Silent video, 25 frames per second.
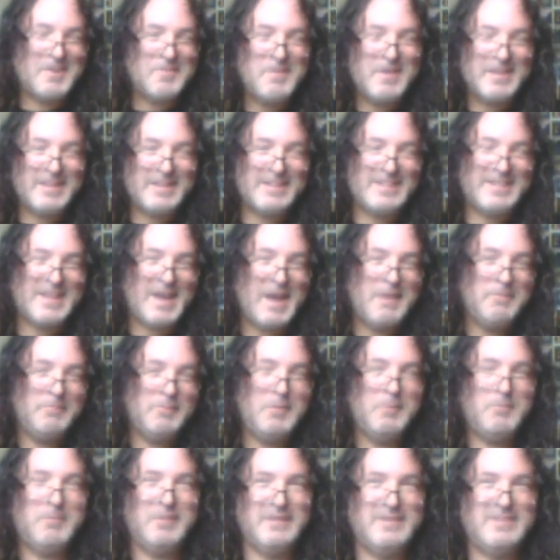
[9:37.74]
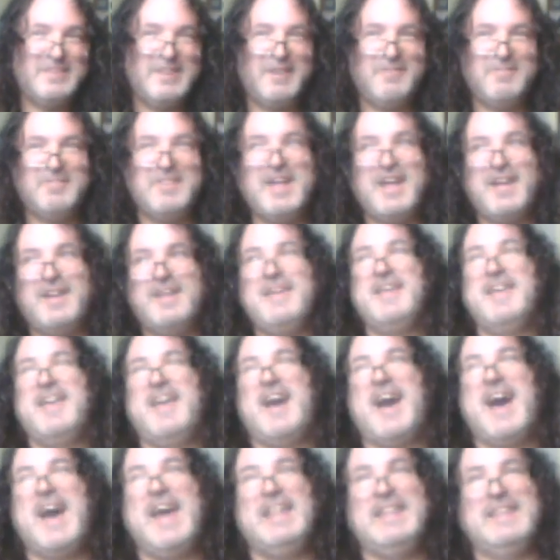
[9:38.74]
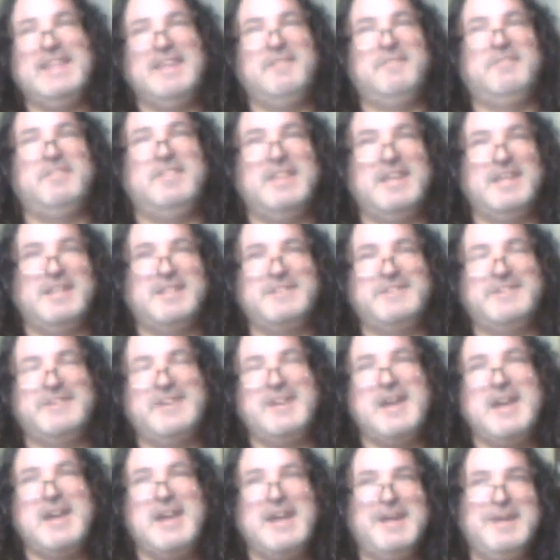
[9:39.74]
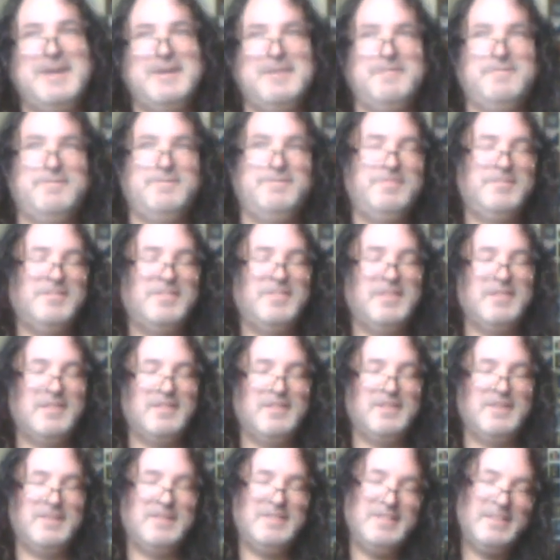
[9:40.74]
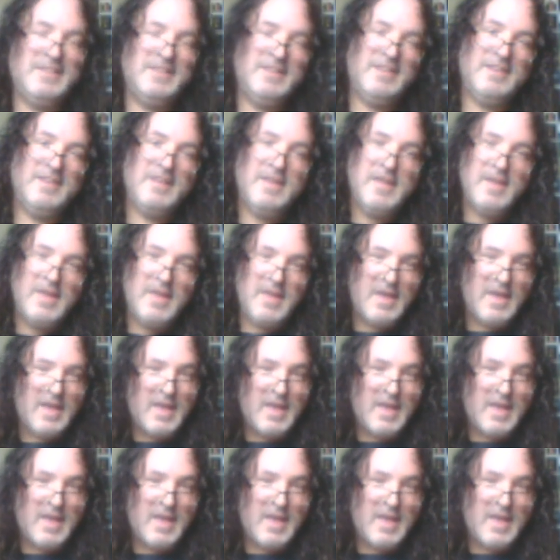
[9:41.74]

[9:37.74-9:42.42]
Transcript: so let's talk about the time loop itself. Now, I love this. Um,